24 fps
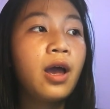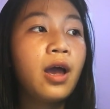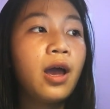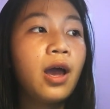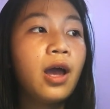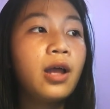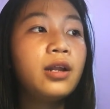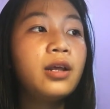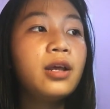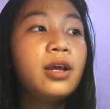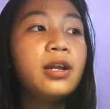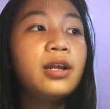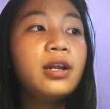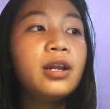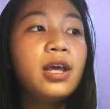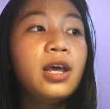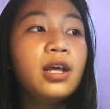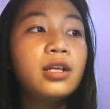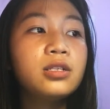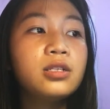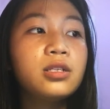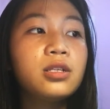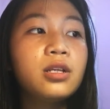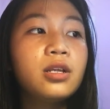and he
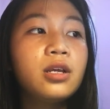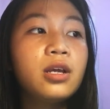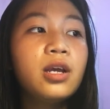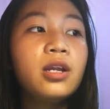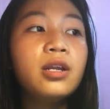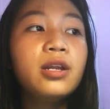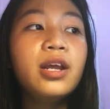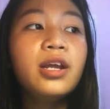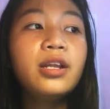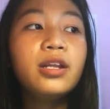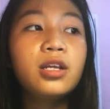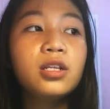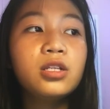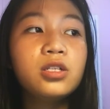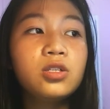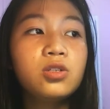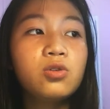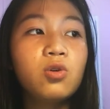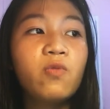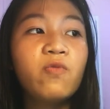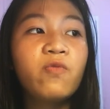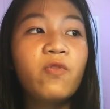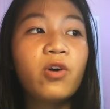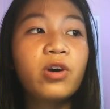needed
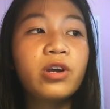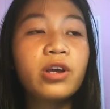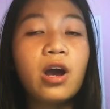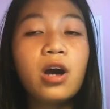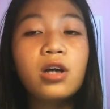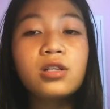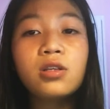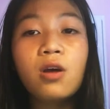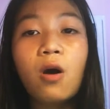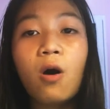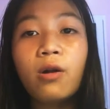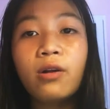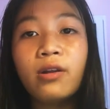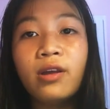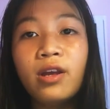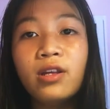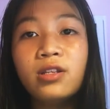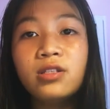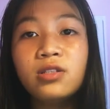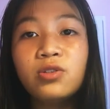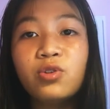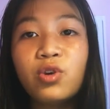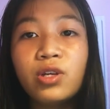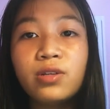to focus on
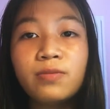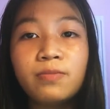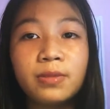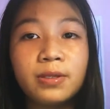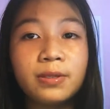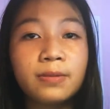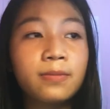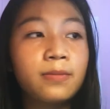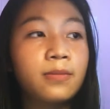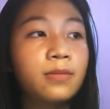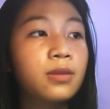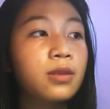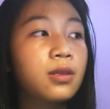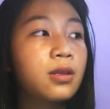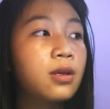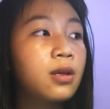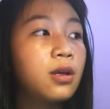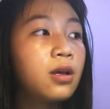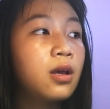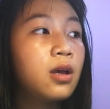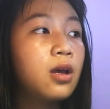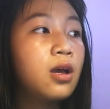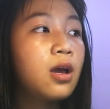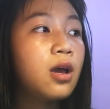his treatment.
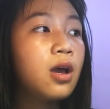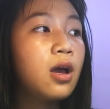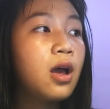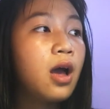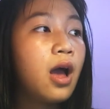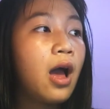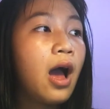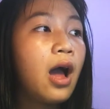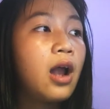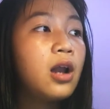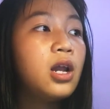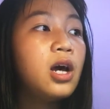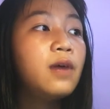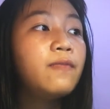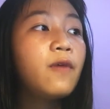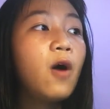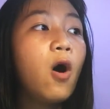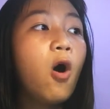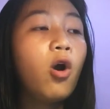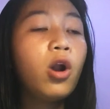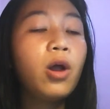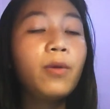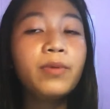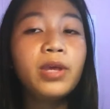I love
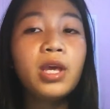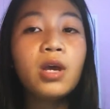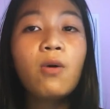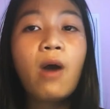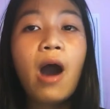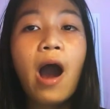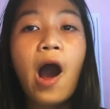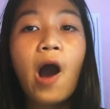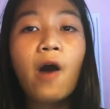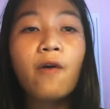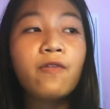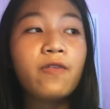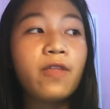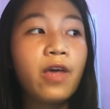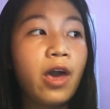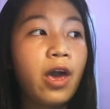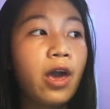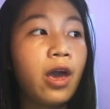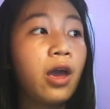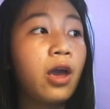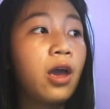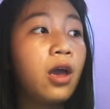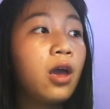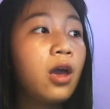all of you out
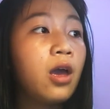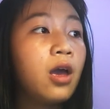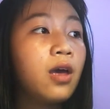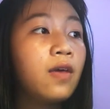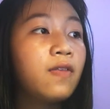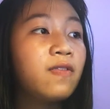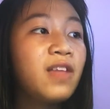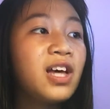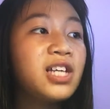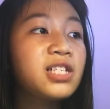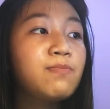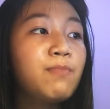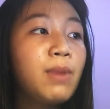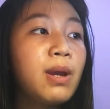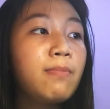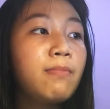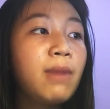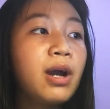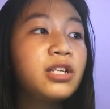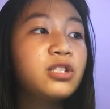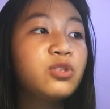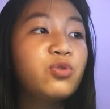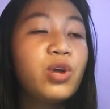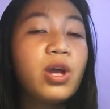there. That's make
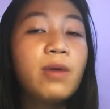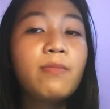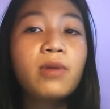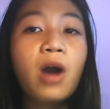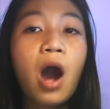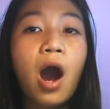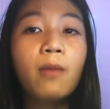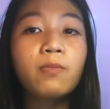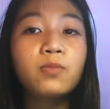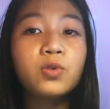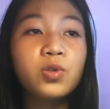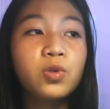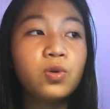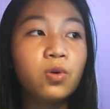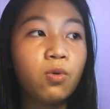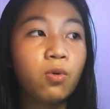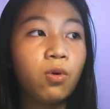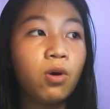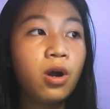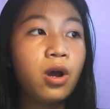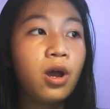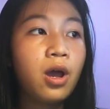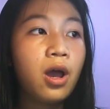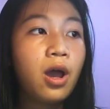my dream come
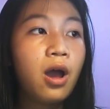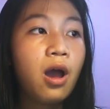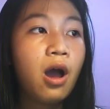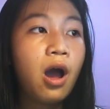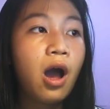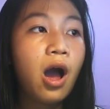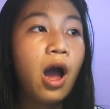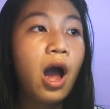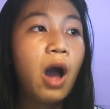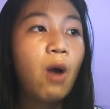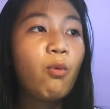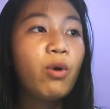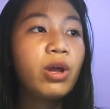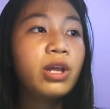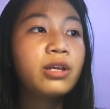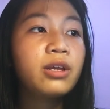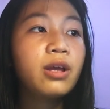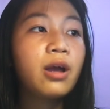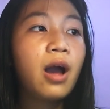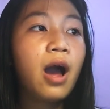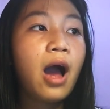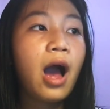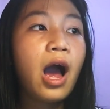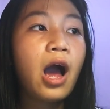true.
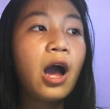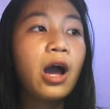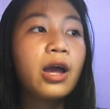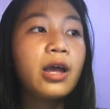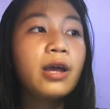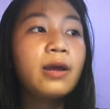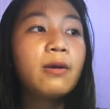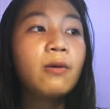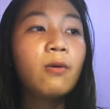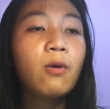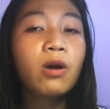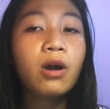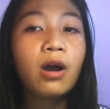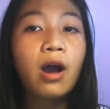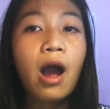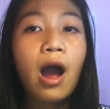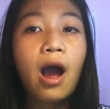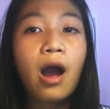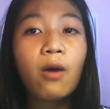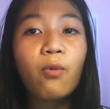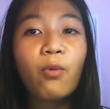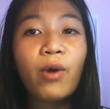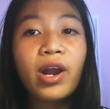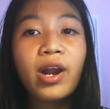
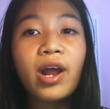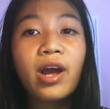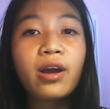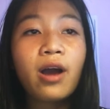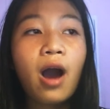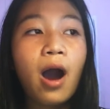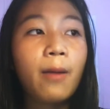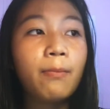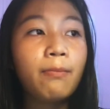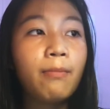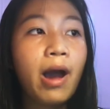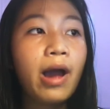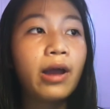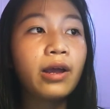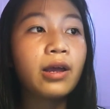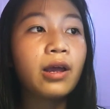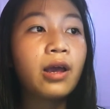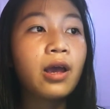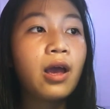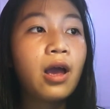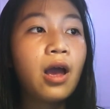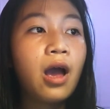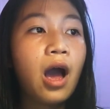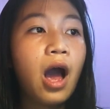When I come
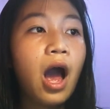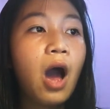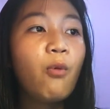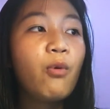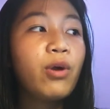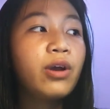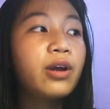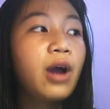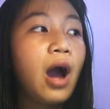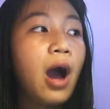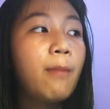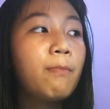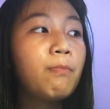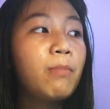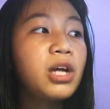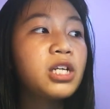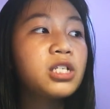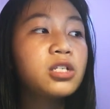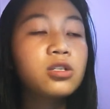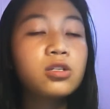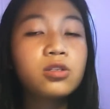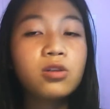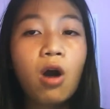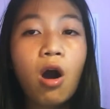back
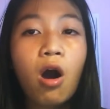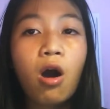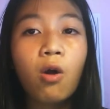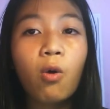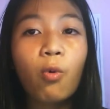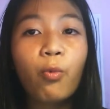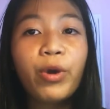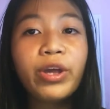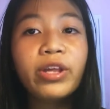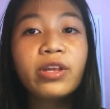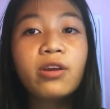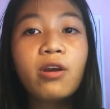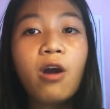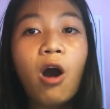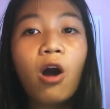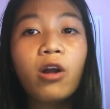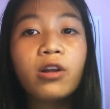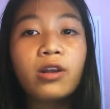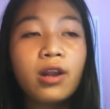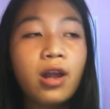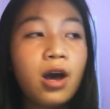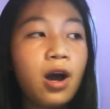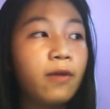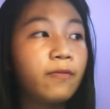strong with
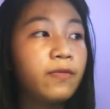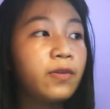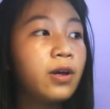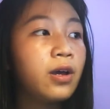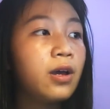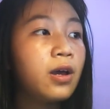God's love.